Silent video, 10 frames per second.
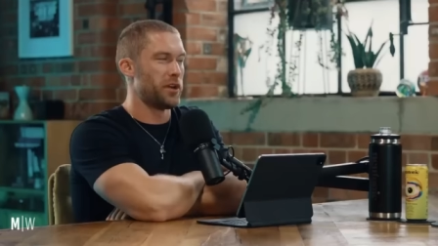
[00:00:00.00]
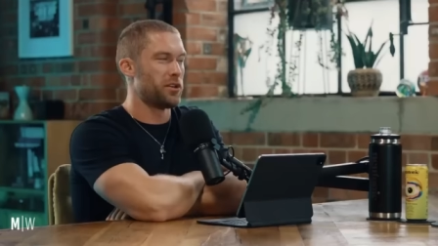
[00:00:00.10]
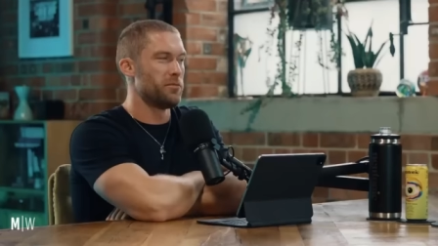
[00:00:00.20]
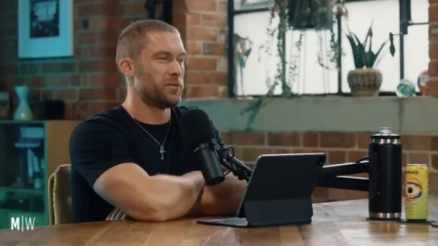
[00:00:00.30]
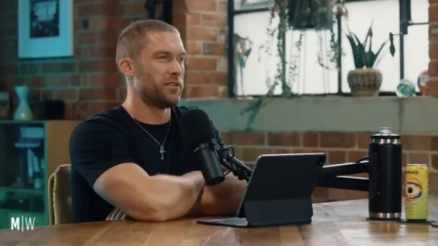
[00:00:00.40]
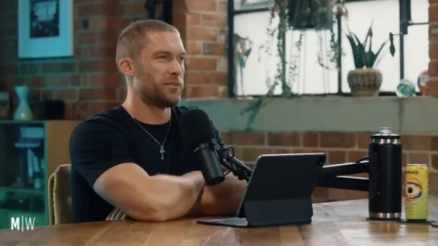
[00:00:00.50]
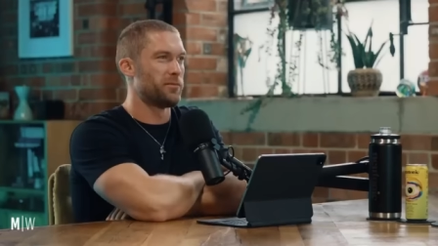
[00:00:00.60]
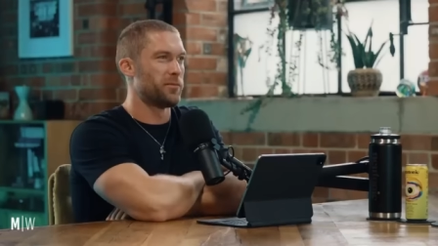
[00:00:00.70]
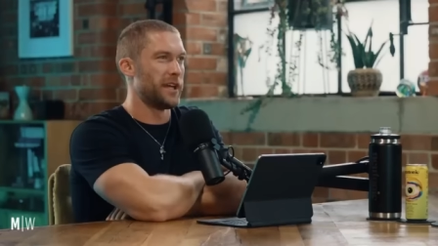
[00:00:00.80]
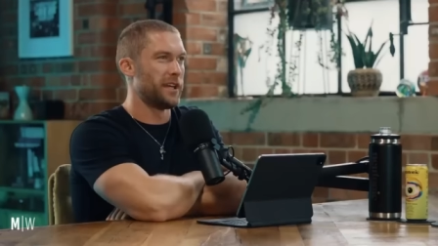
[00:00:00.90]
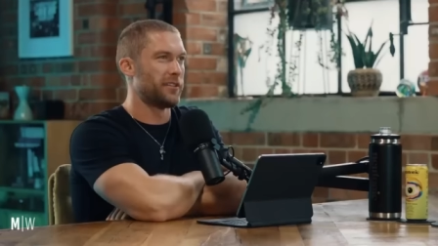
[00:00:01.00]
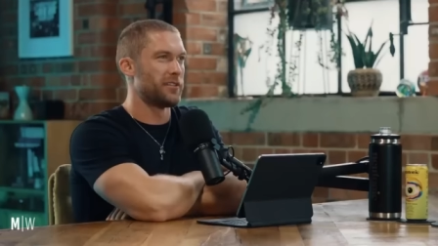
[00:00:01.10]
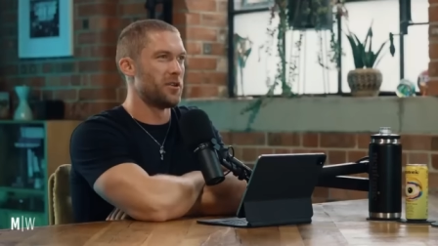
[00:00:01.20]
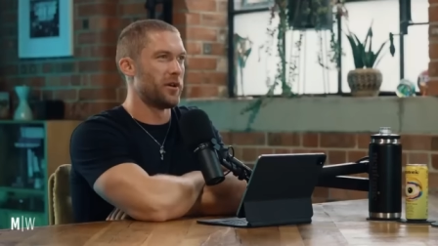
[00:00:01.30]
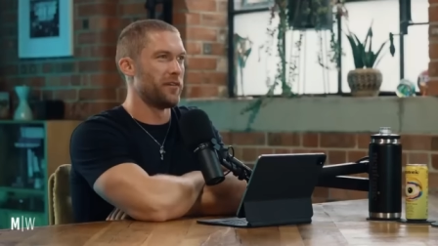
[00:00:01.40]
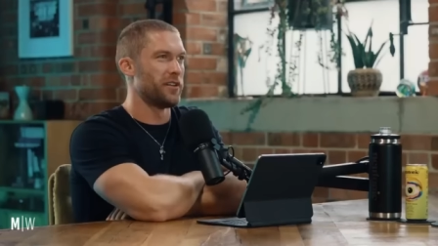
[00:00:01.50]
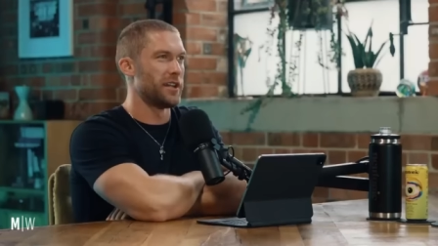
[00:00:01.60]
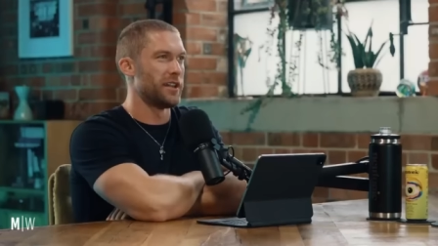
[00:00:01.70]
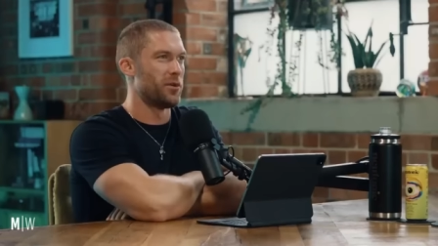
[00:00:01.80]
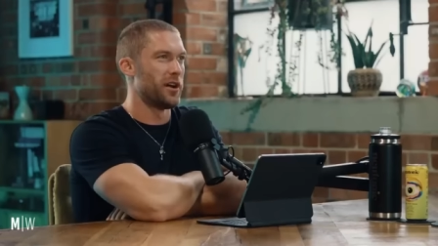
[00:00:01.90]
Brett Cooper's playing Snow White for
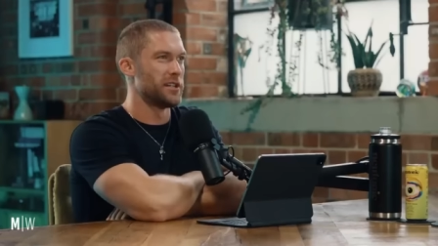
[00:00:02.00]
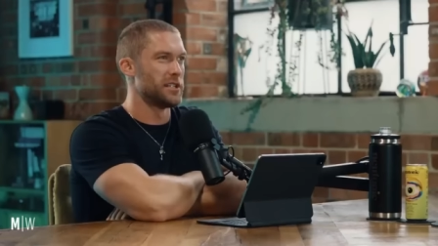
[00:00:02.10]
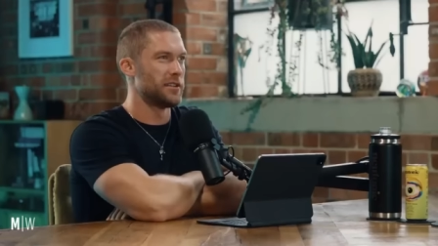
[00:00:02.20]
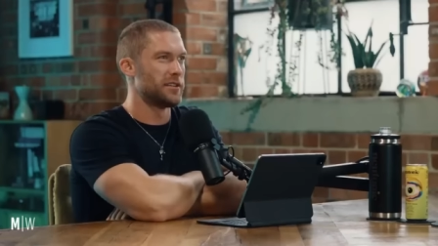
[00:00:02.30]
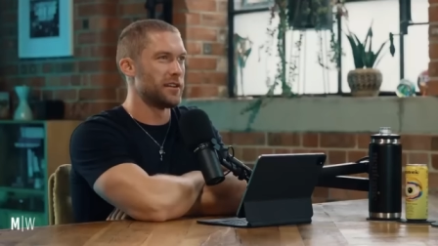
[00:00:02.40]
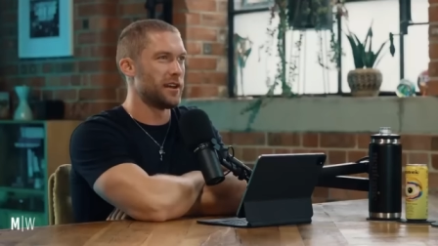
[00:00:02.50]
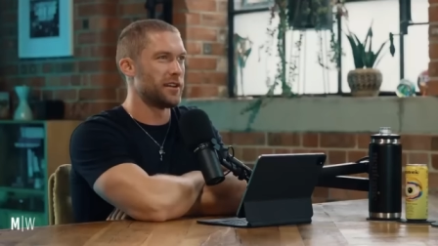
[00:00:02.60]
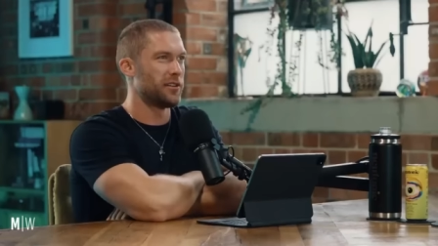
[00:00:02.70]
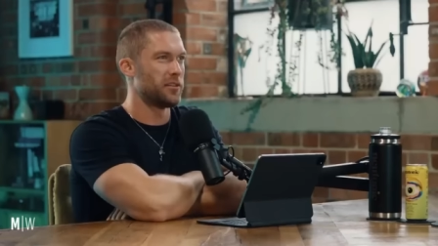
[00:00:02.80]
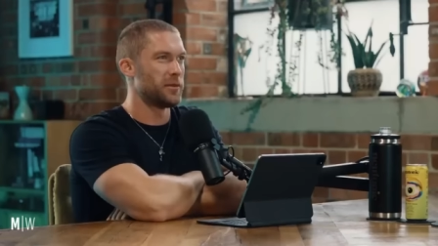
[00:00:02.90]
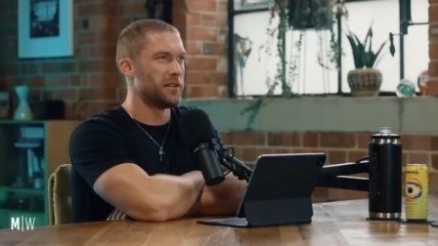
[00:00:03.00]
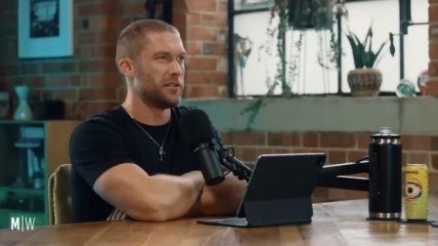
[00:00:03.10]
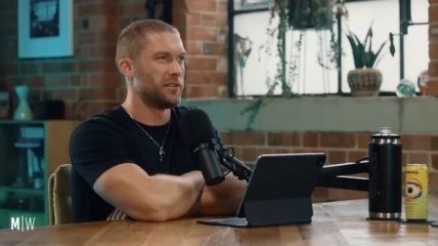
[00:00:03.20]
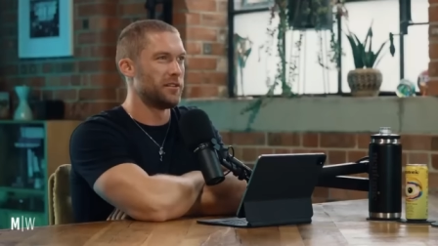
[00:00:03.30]
Daily Wire. Did you see that announcement?